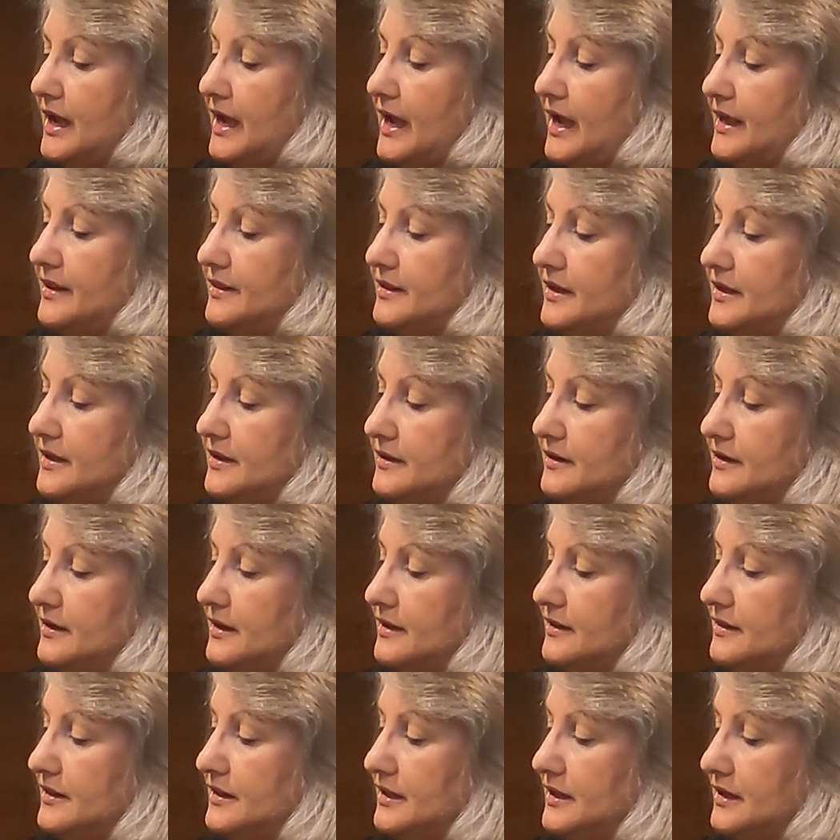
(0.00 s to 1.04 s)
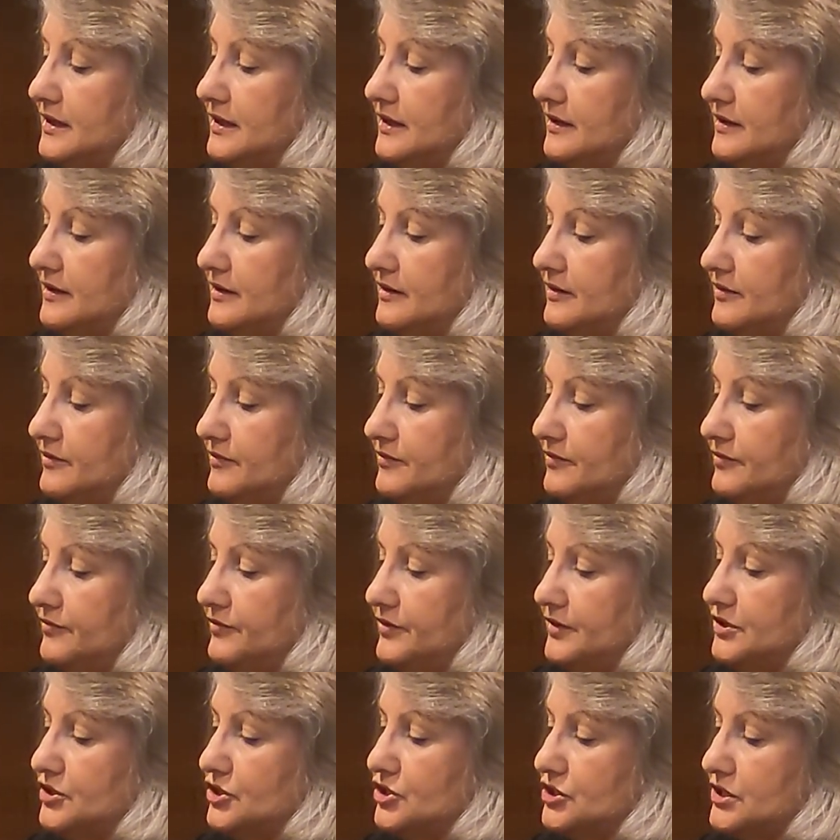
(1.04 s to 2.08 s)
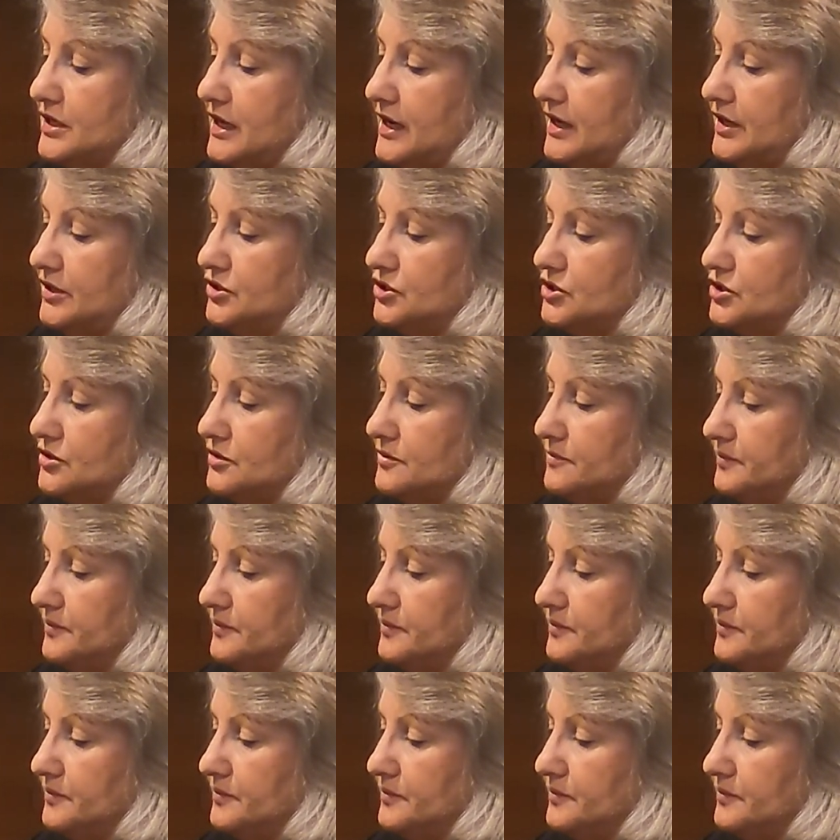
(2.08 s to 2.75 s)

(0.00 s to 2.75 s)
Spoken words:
and then the finished edge